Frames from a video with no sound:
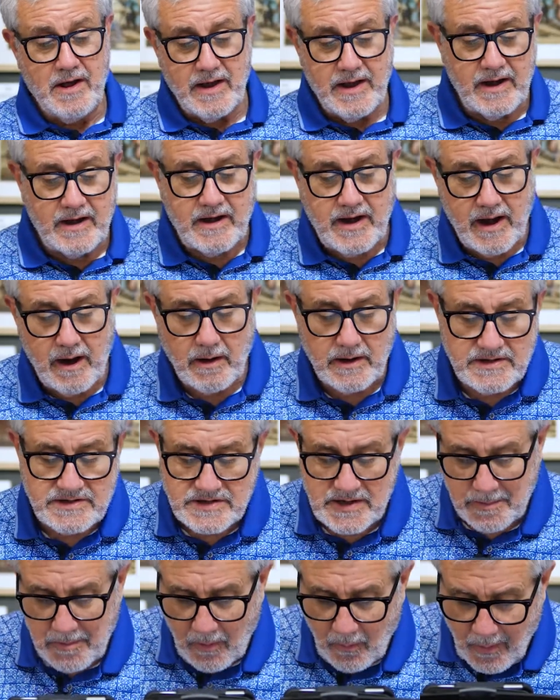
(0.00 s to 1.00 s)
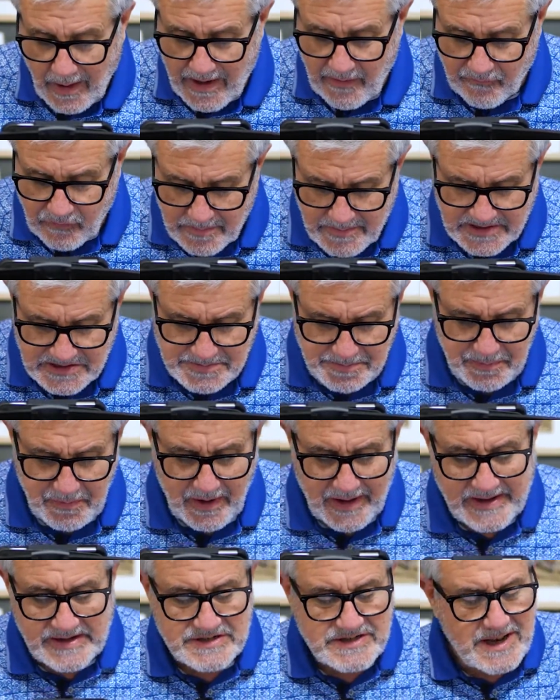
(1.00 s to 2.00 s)
It carries him away from his
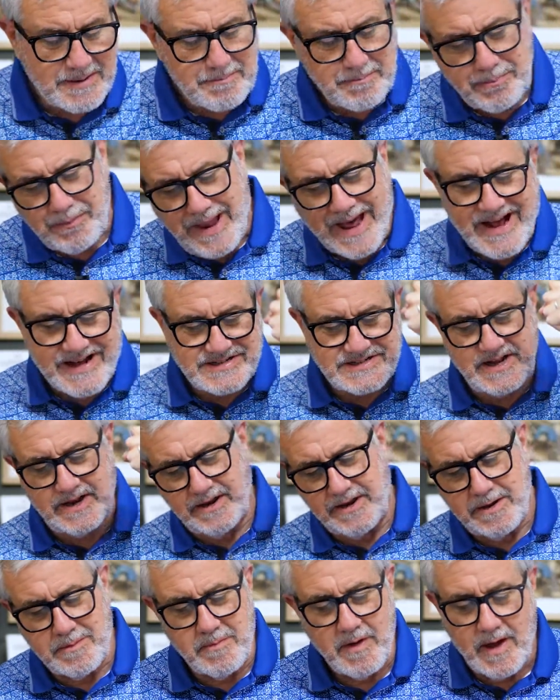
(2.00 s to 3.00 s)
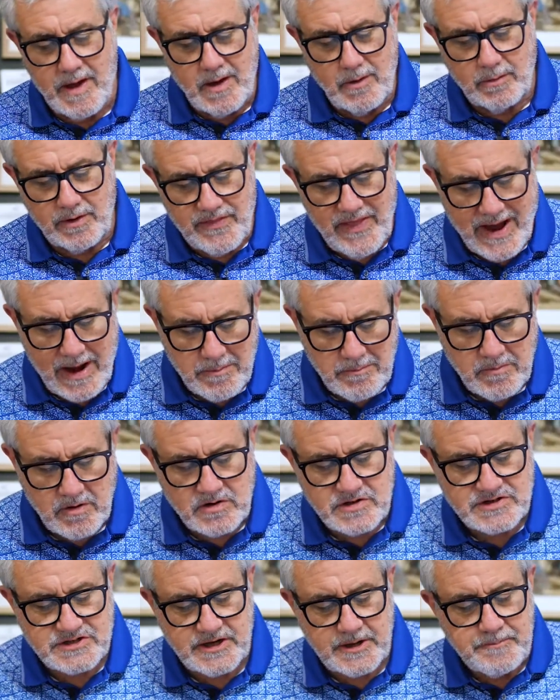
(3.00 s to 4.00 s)
place. It blasts at him without
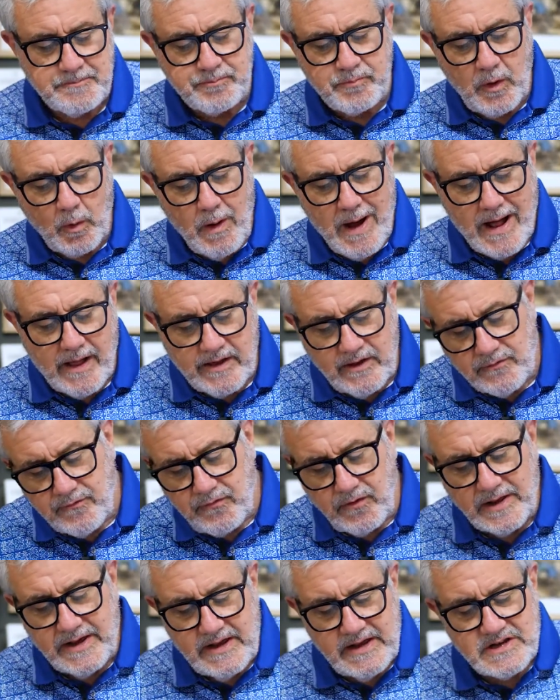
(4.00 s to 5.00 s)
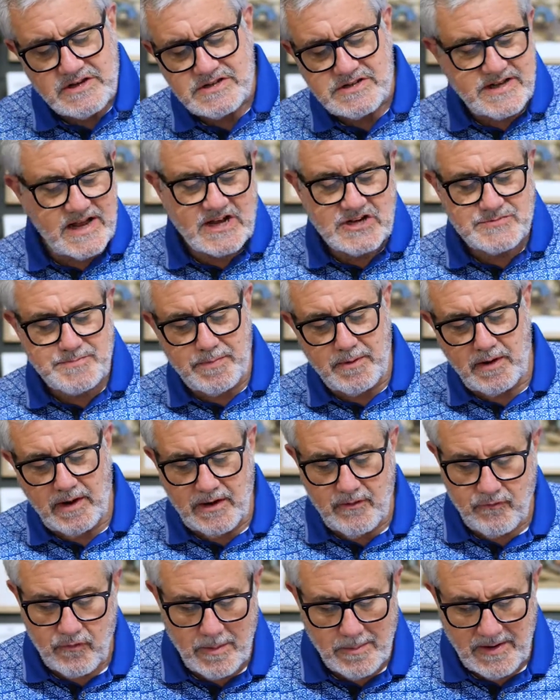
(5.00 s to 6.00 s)
mercy, while he flees
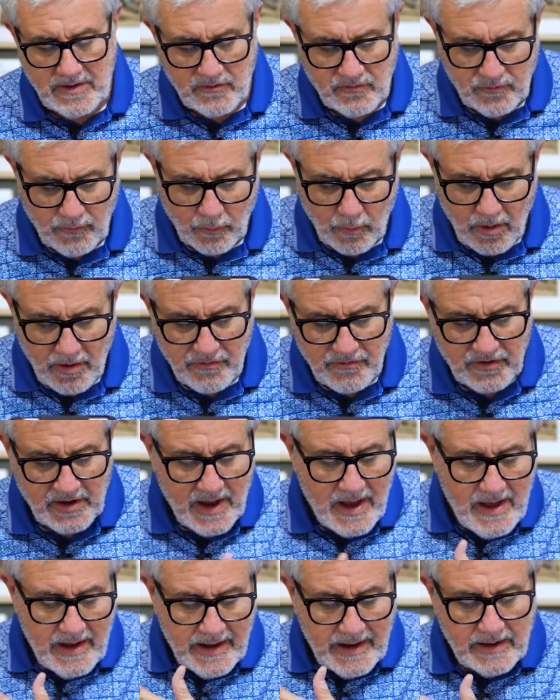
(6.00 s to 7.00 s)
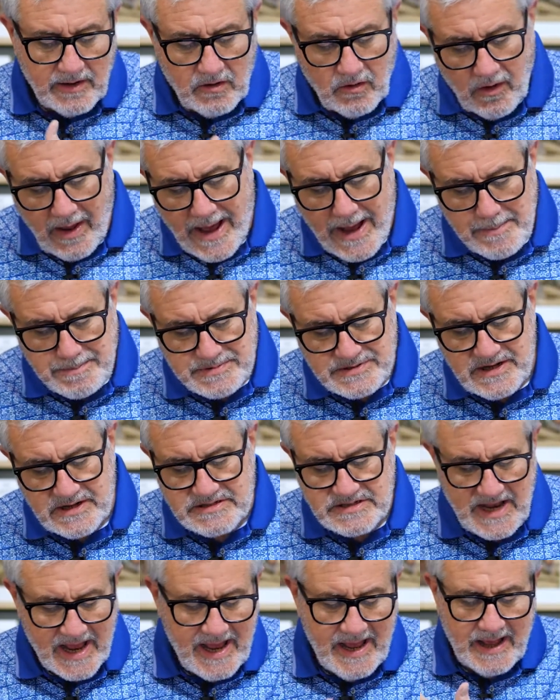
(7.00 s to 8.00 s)
desperately from its force. It claps
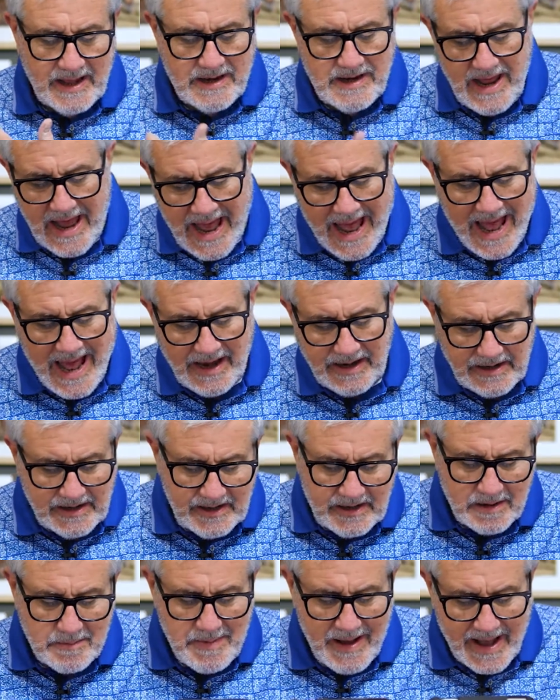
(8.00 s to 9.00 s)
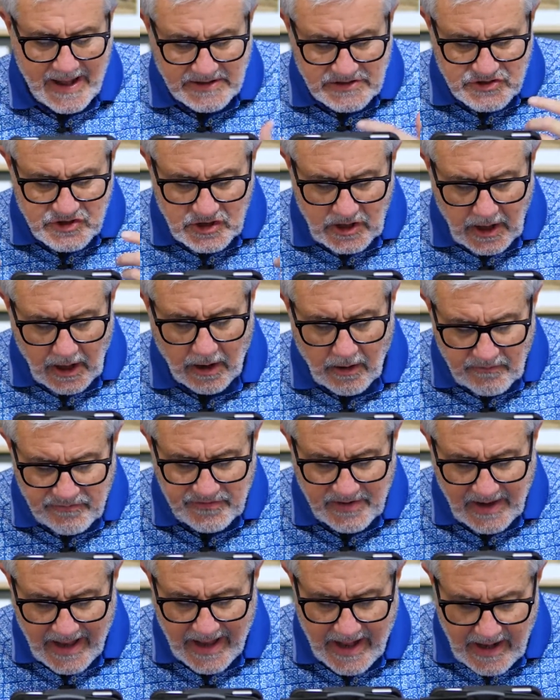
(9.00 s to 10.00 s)
its hand at him and
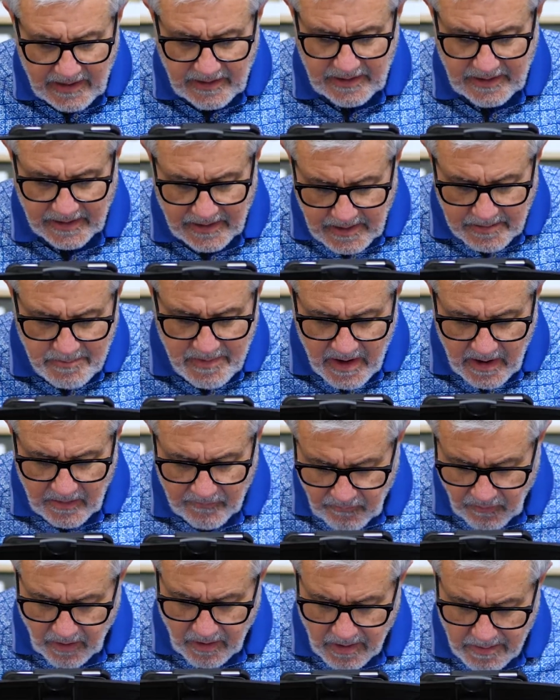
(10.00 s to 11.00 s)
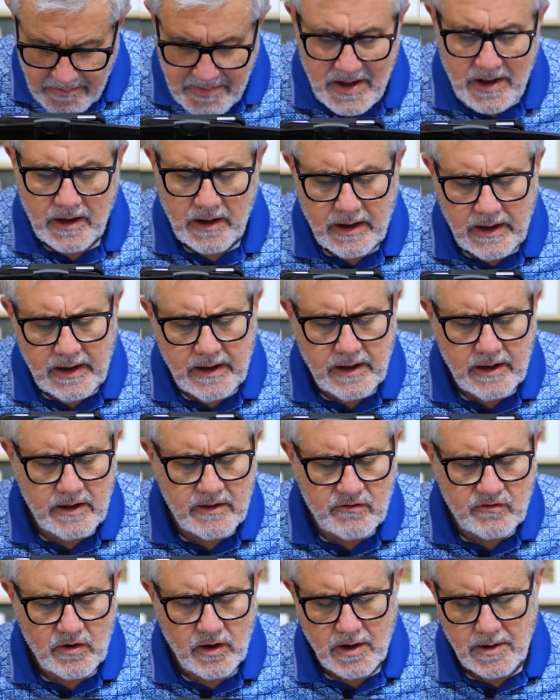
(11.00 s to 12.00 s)
scoffs at him from
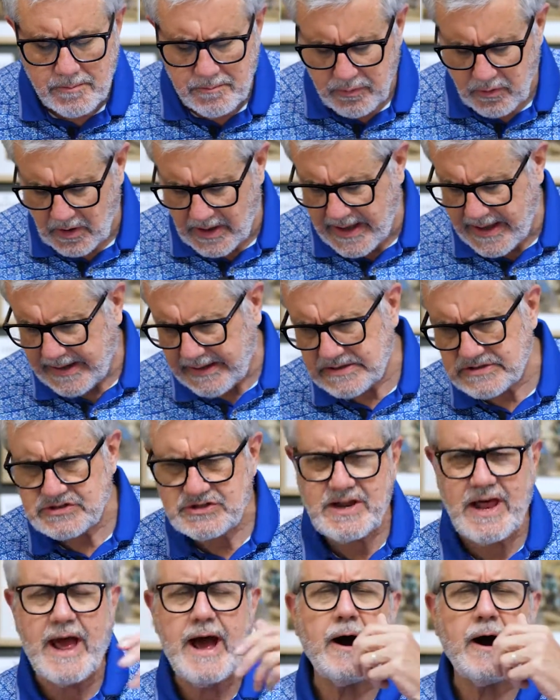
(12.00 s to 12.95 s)
its place.